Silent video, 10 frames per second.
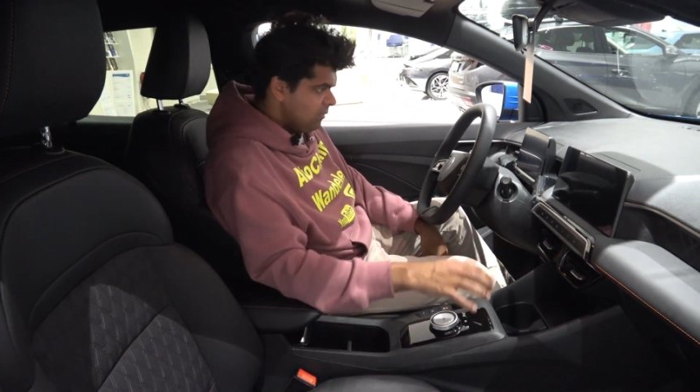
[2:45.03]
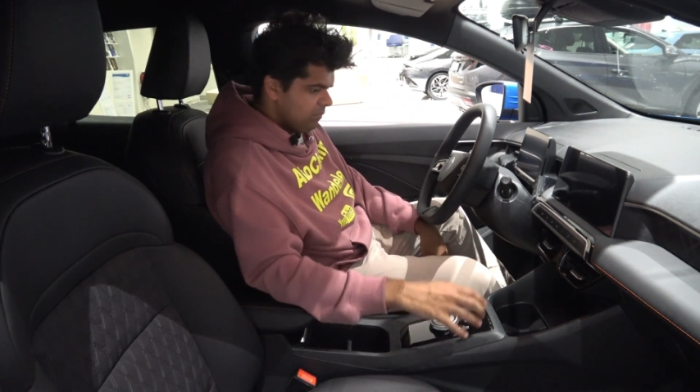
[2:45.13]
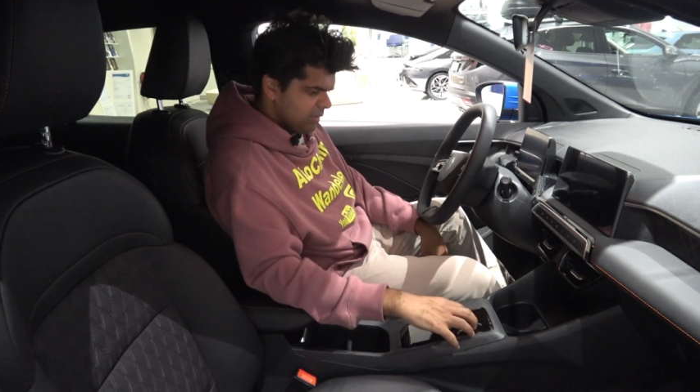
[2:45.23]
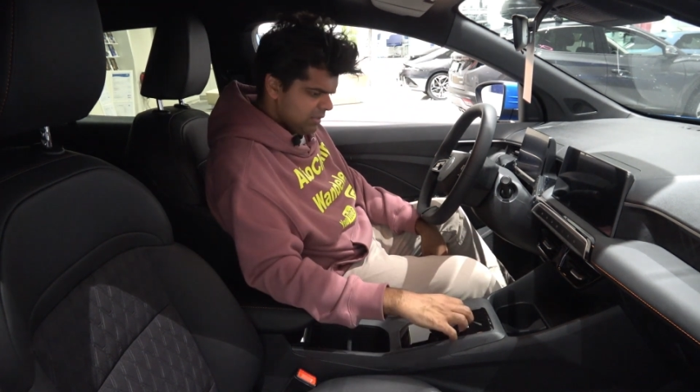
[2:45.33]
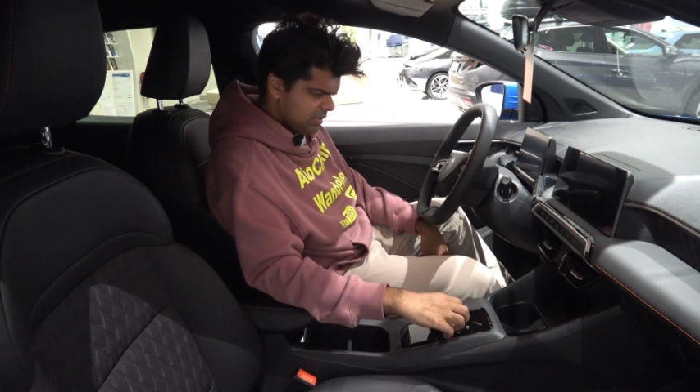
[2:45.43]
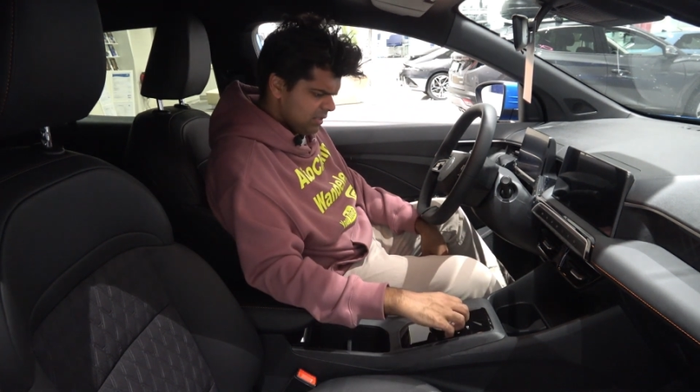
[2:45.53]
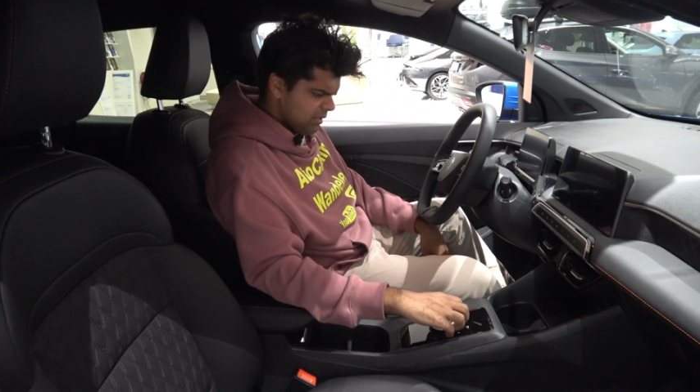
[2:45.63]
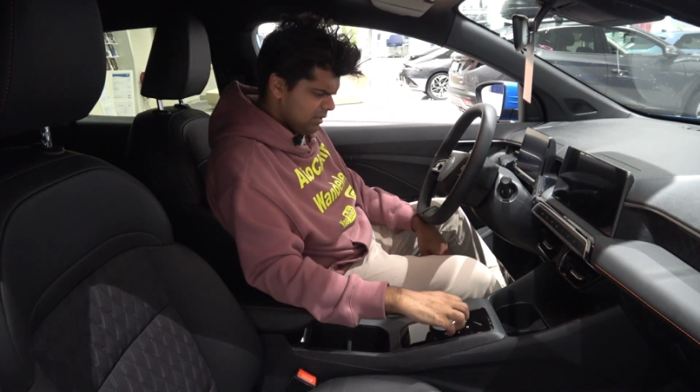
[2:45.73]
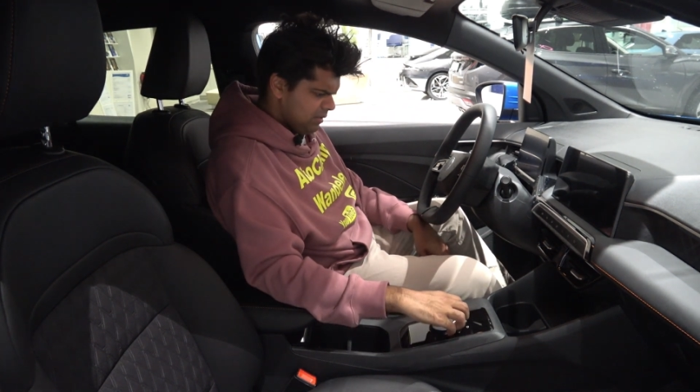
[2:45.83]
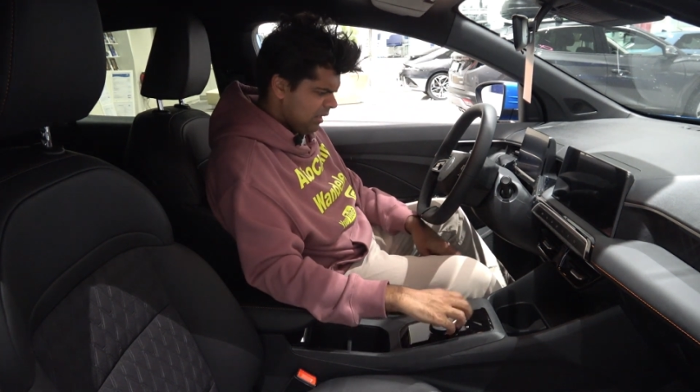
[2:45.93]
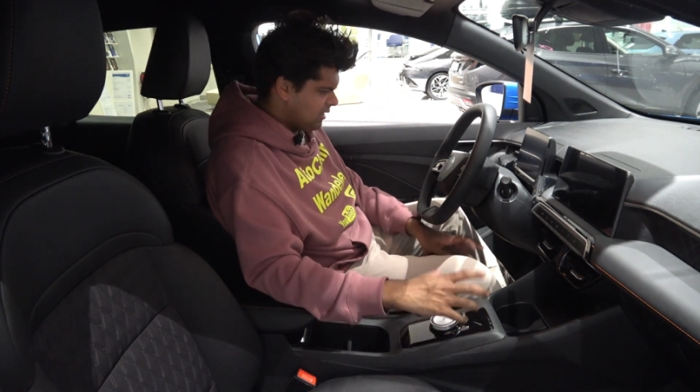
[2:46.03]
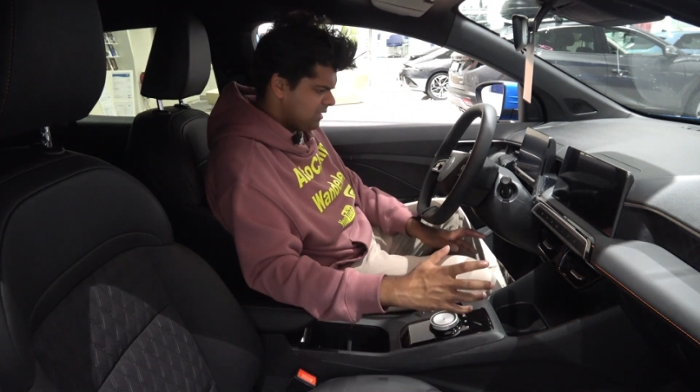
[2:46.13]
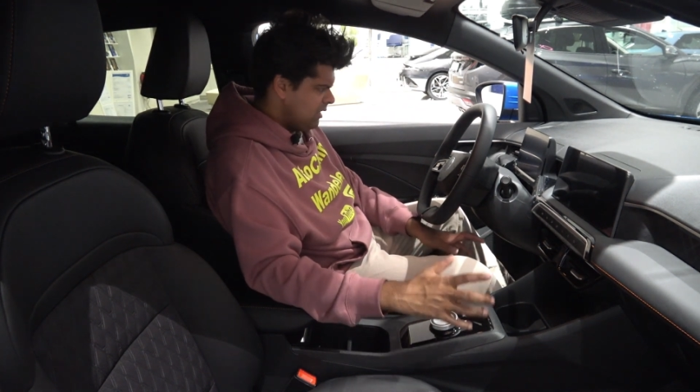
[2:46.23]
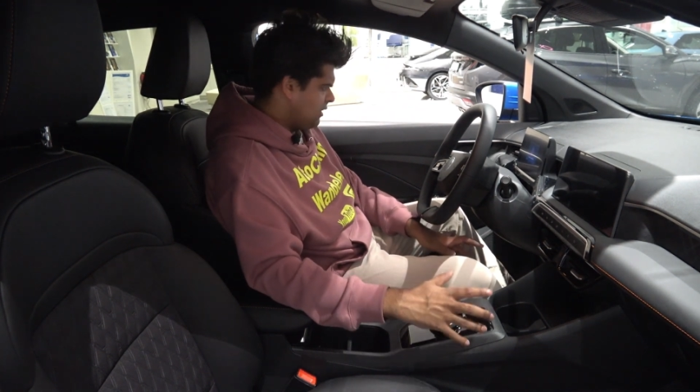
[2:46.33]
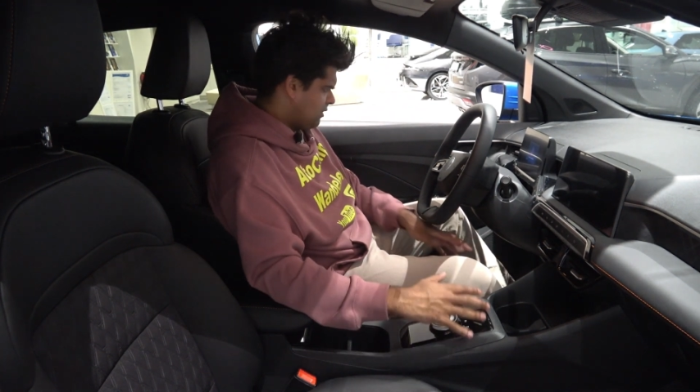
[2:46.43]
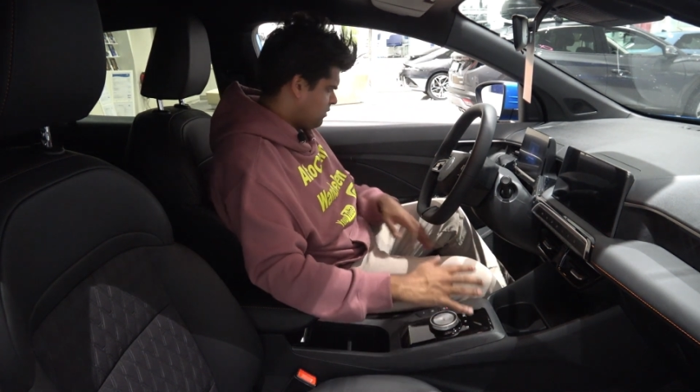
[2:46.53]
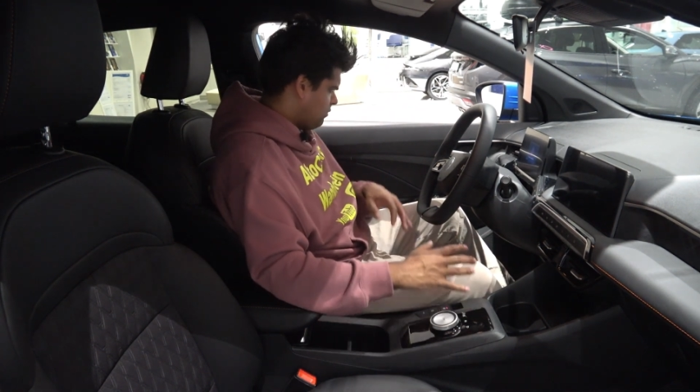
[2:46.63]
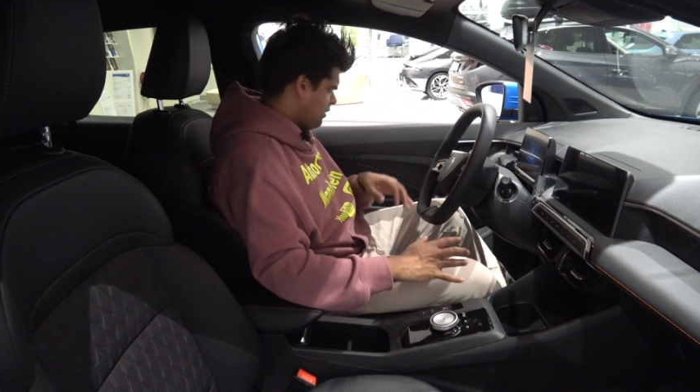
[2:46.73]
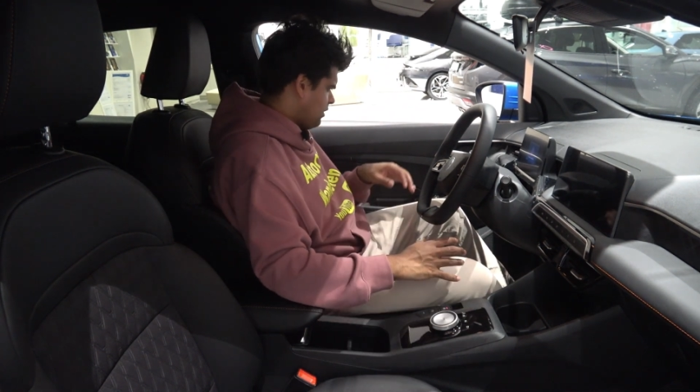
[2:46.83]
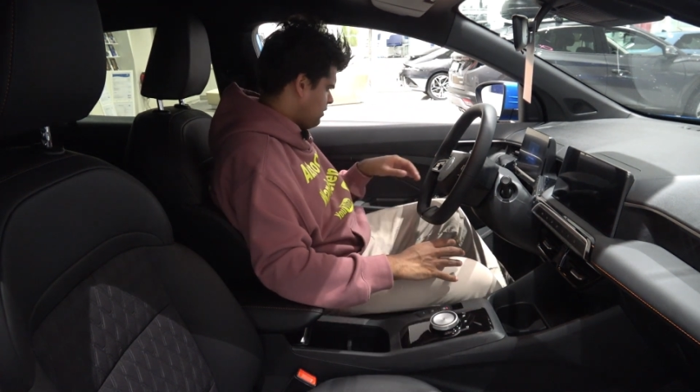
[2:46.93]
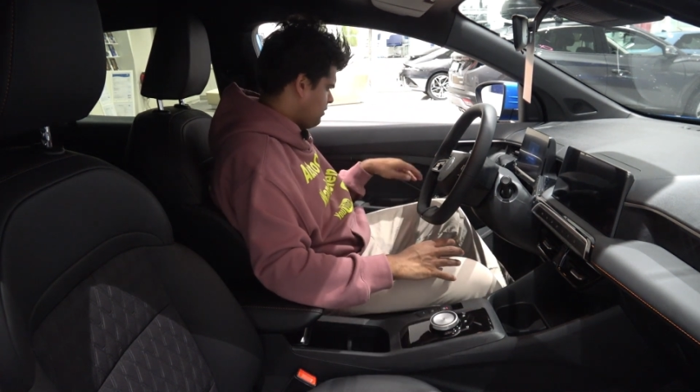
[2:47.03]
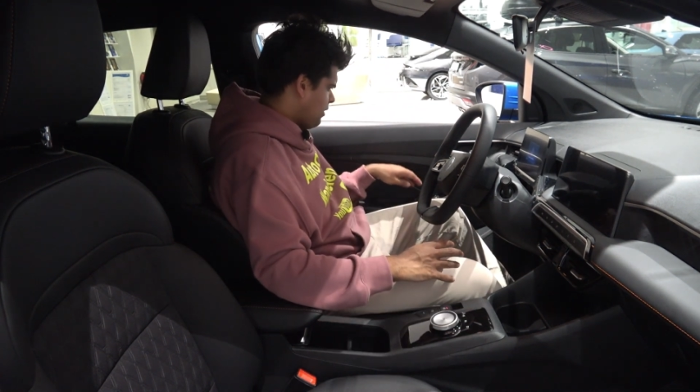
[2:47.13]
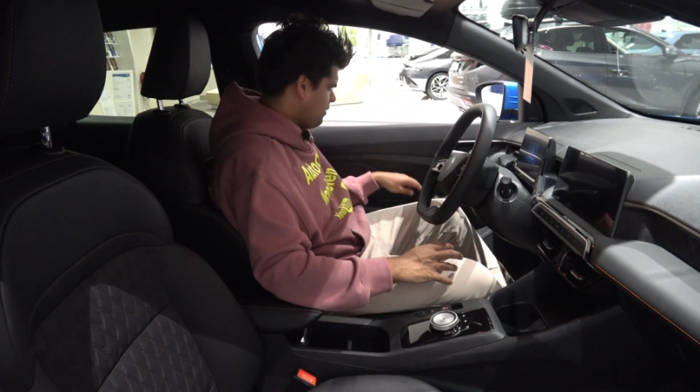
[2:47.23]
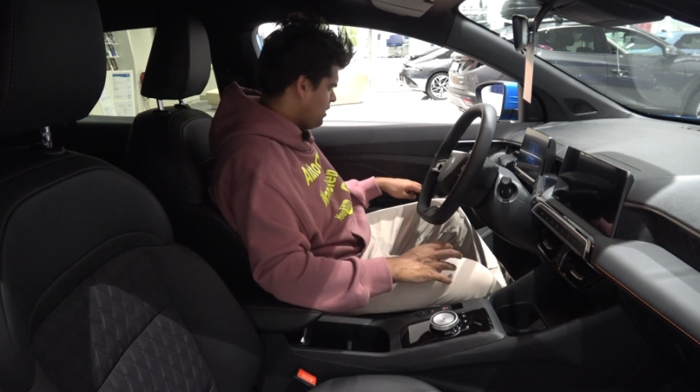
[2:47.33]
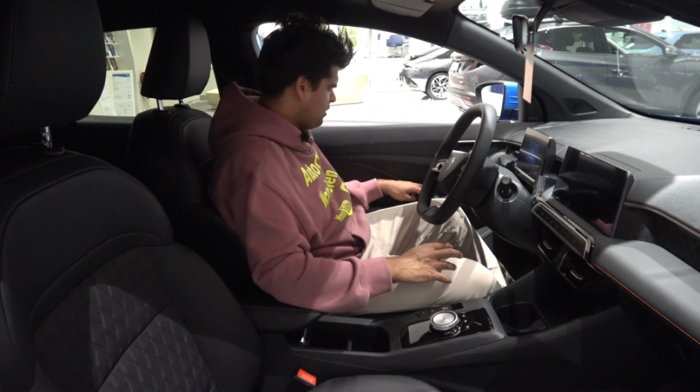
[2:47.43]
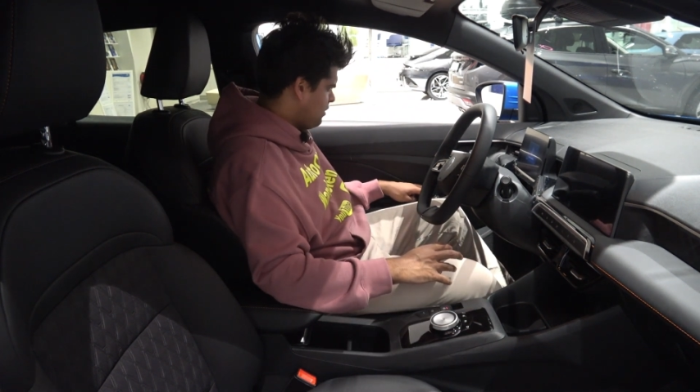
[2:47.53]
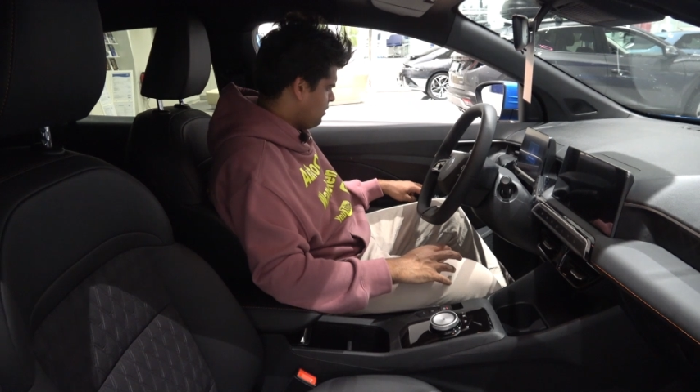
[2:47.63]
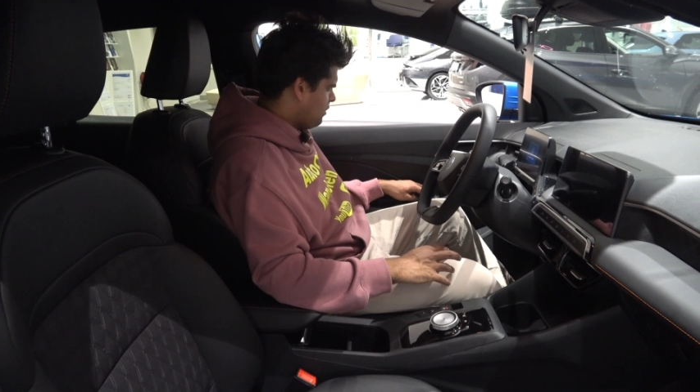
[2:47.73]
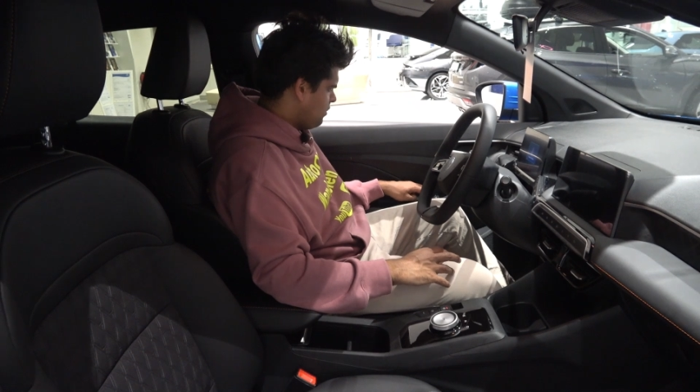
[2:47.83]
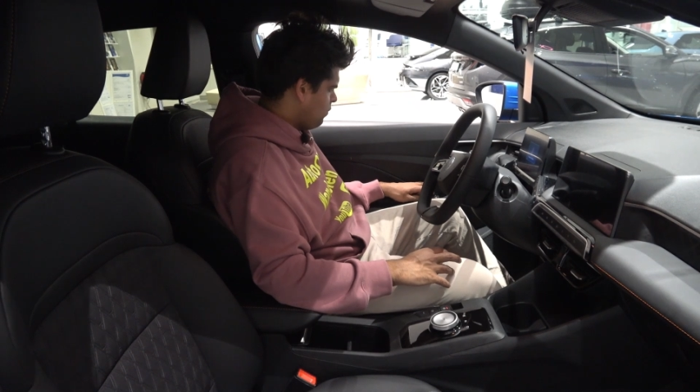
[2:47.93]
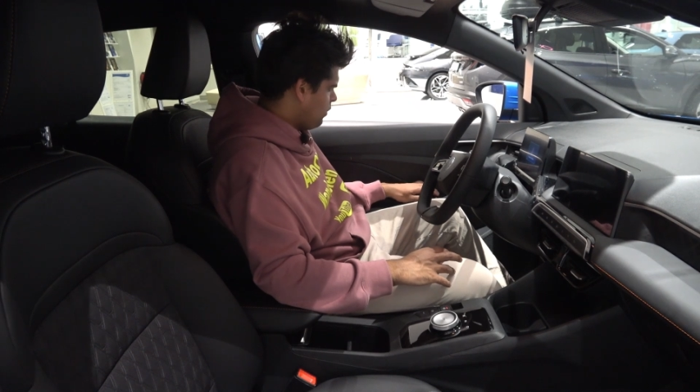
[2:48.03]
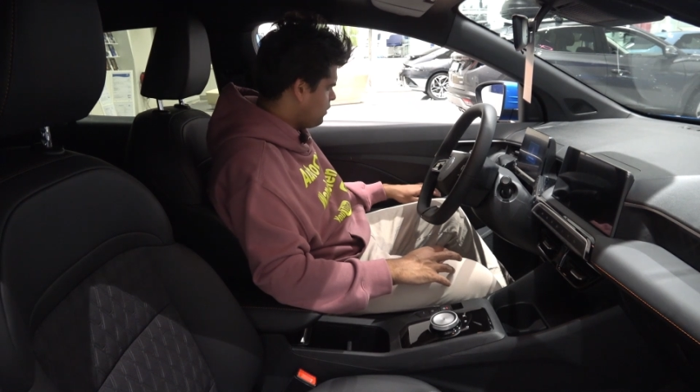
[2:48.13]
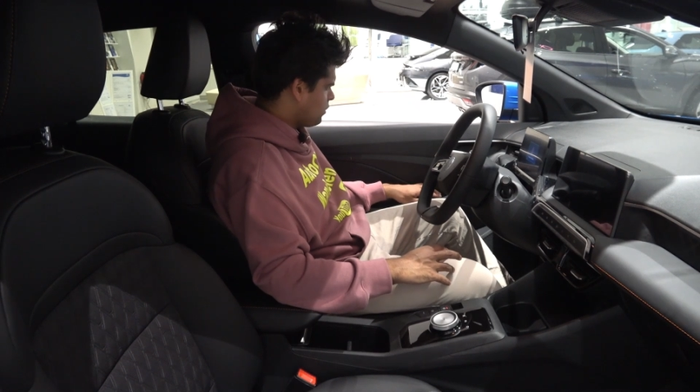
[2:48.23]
But that's it, really. I mean, window